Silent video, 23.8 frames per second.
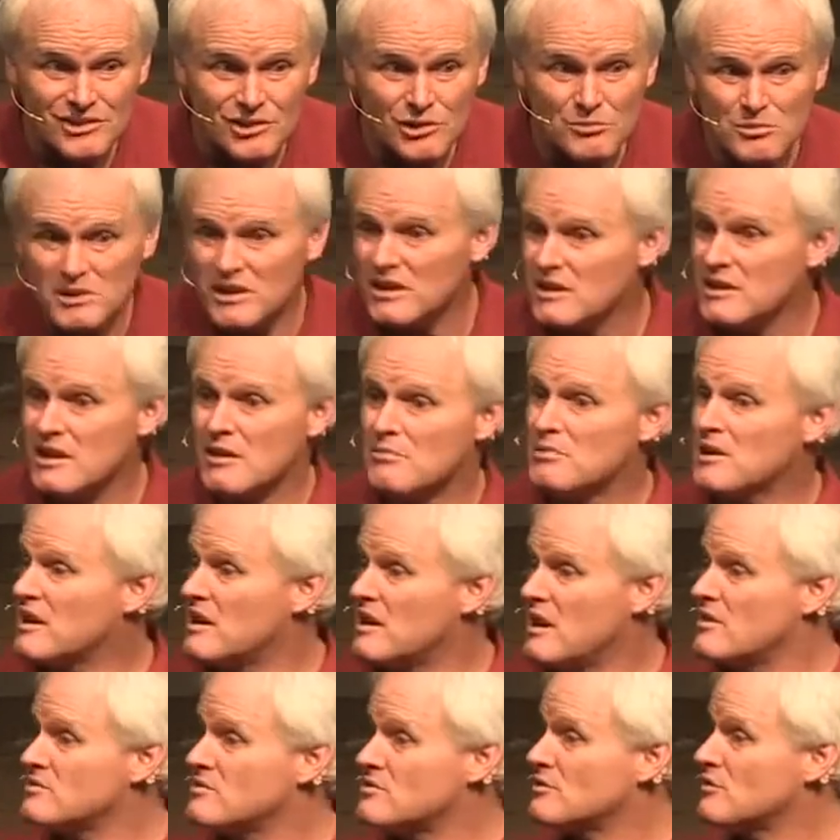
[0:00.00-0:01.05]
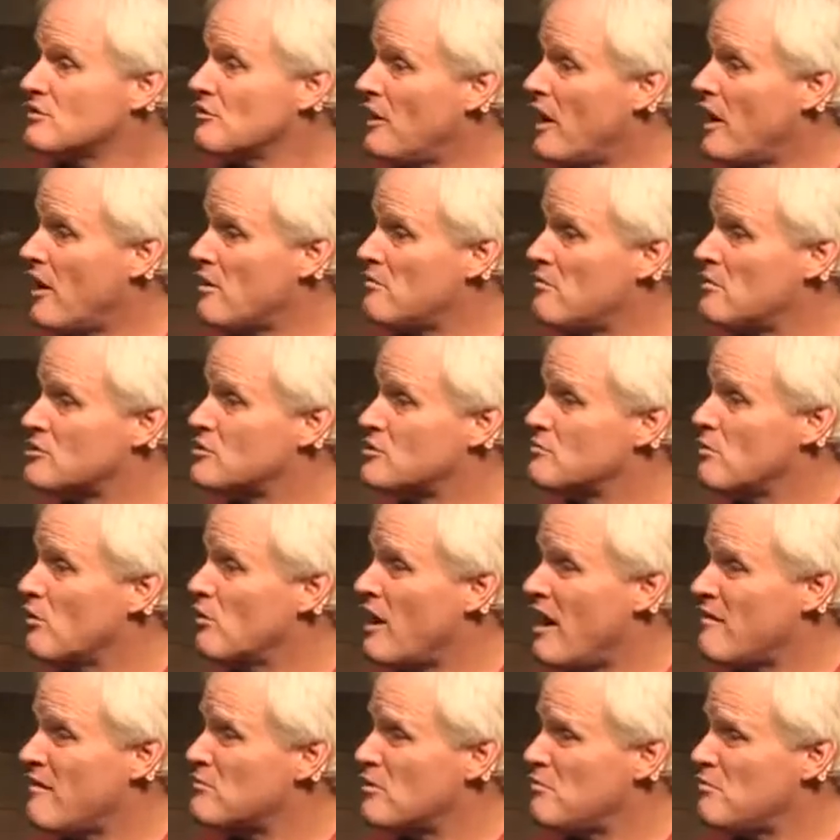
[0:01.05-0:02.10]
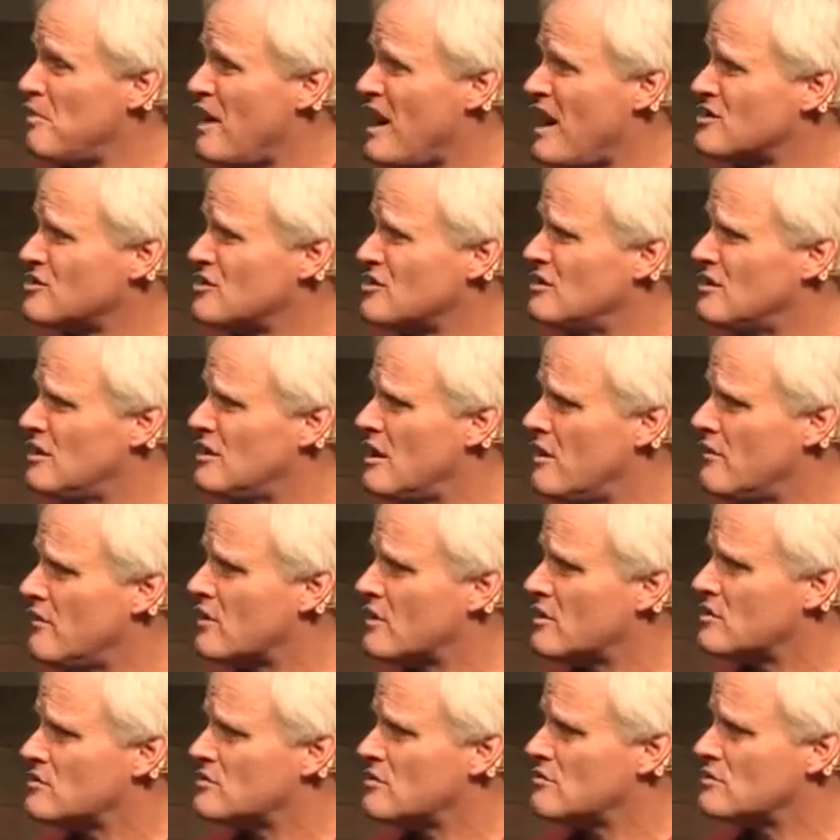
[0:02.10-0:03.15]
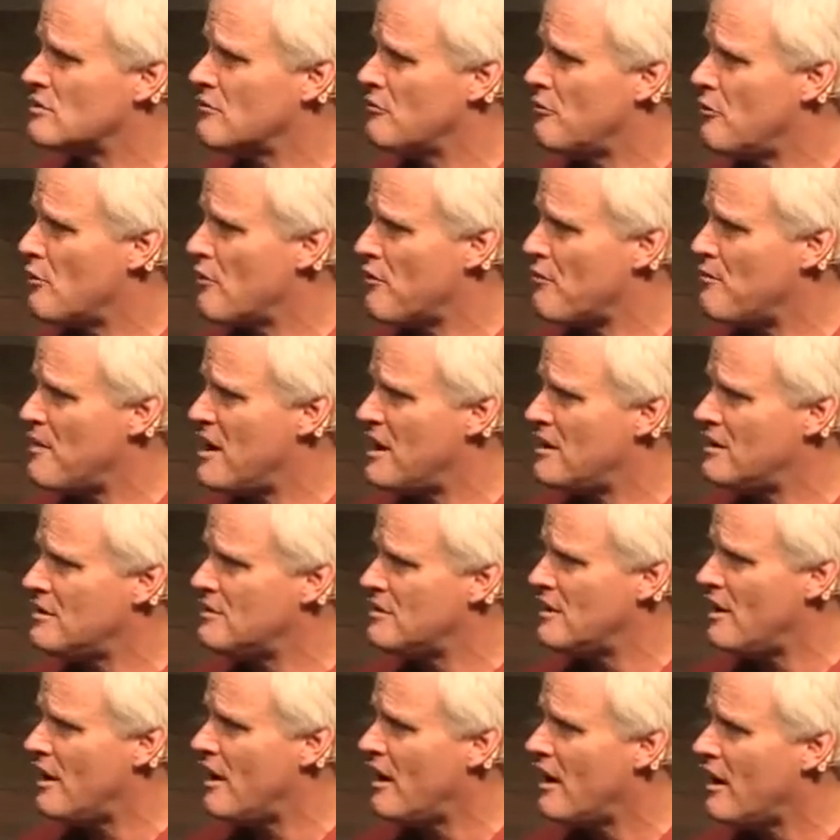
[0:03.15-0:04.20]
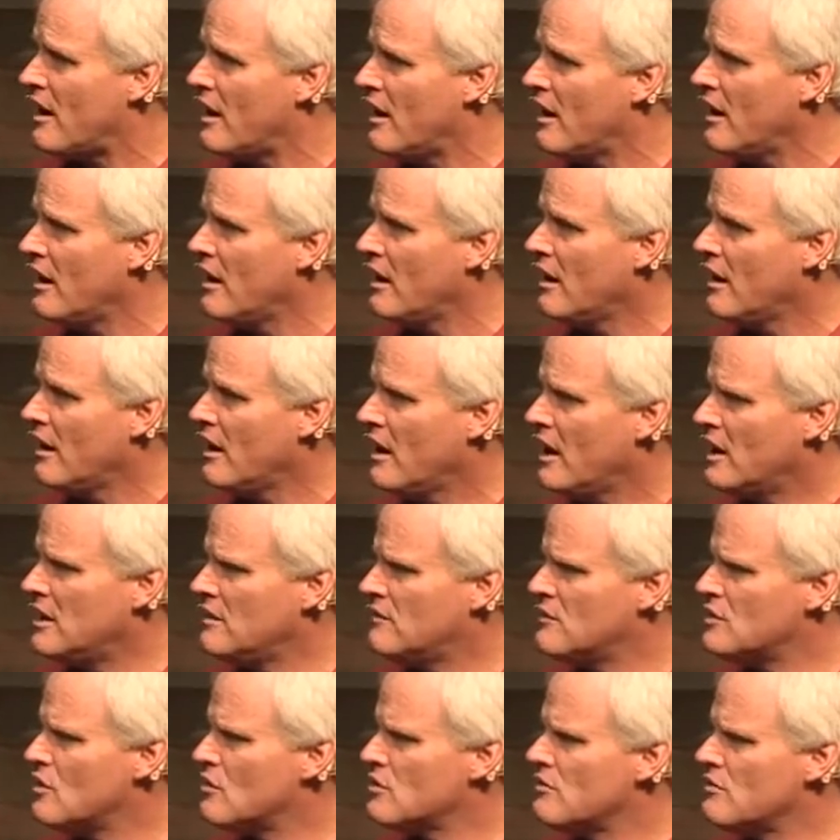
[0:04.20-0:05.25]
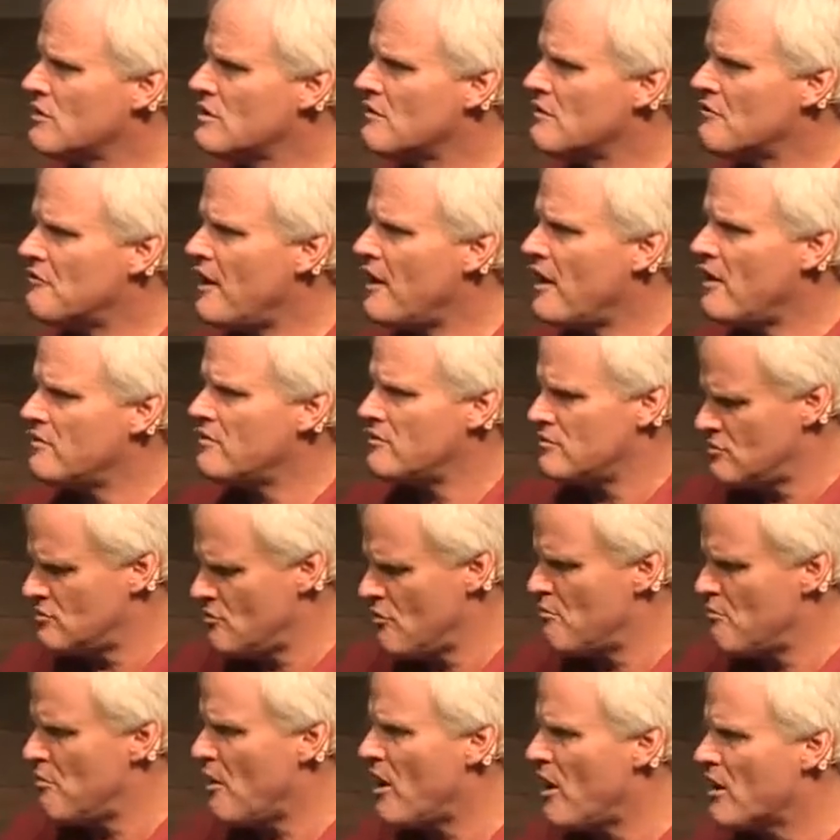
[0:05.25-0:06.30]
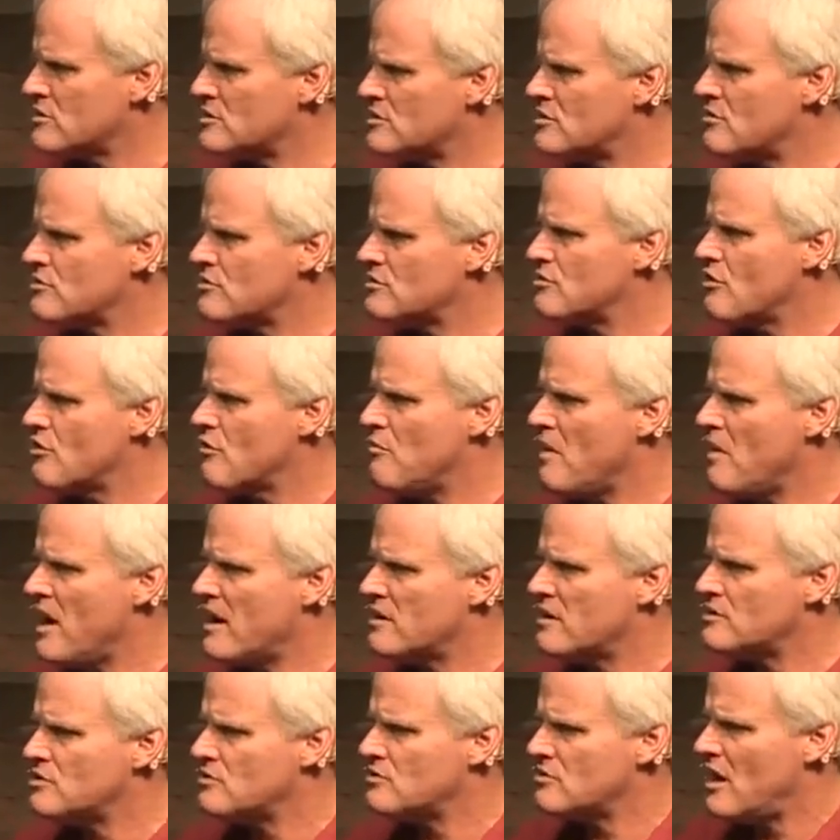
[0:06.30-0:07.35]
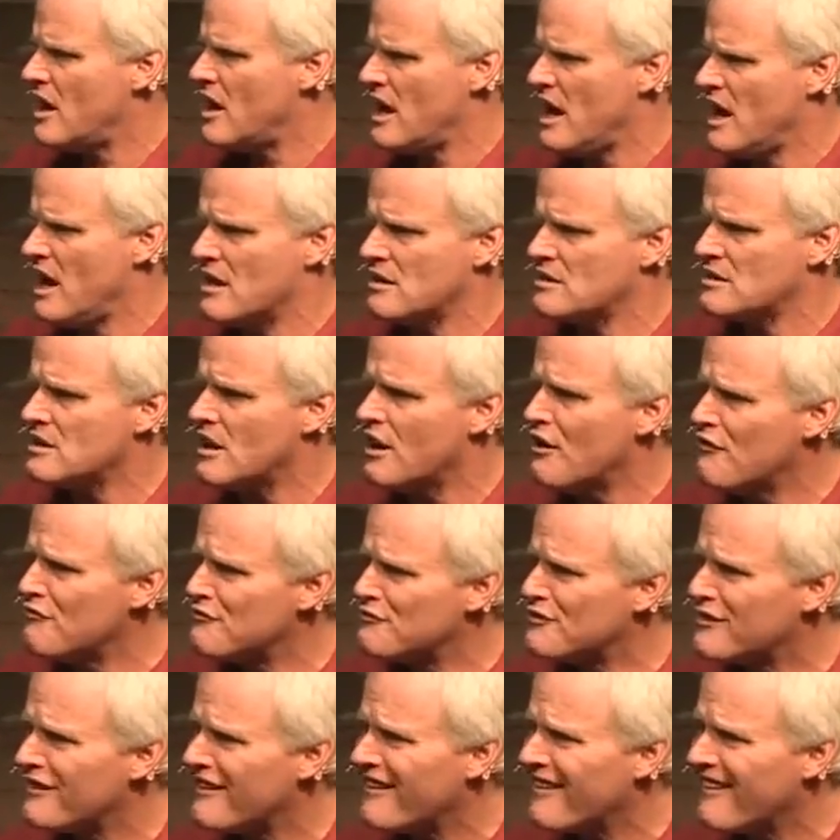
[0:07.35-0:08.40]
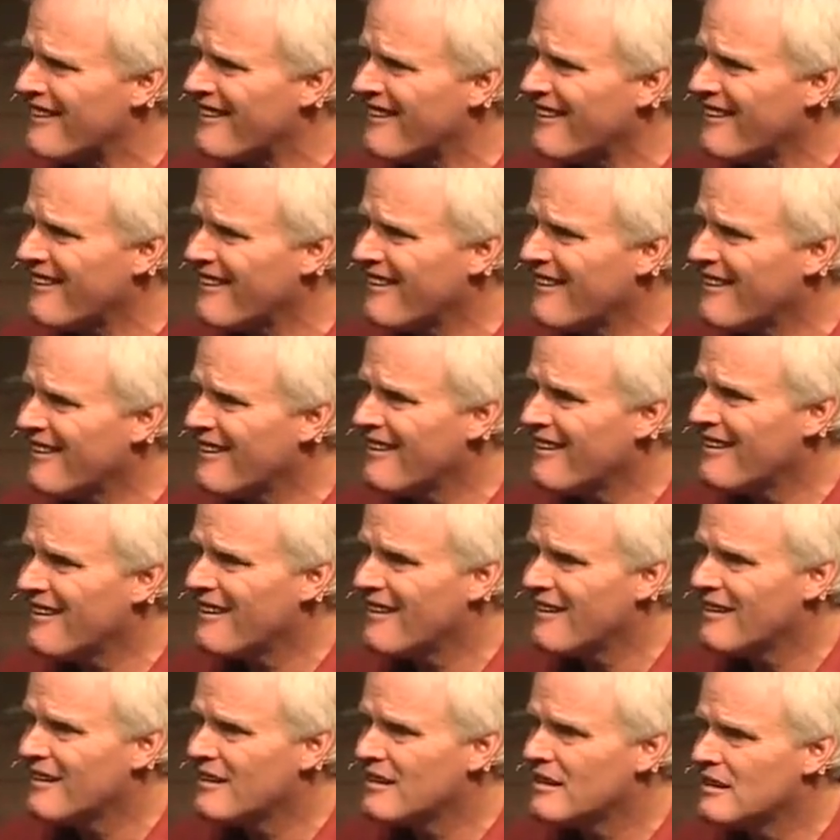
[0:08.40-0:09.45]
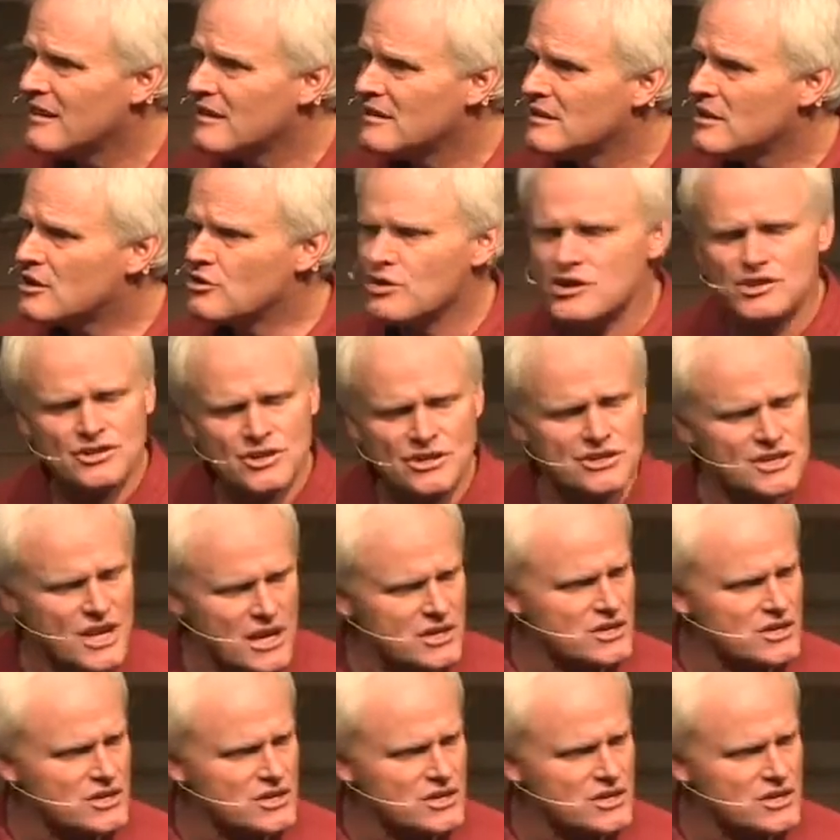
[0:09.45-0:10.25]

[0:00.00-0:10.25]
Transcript: You've been in Nebuchadnezzar's fire, but you more have more passion than ever because there's a fourth man in there. And even though you're in the fire, there's no bonds, there's no bands, you're not handcuffed. The Christian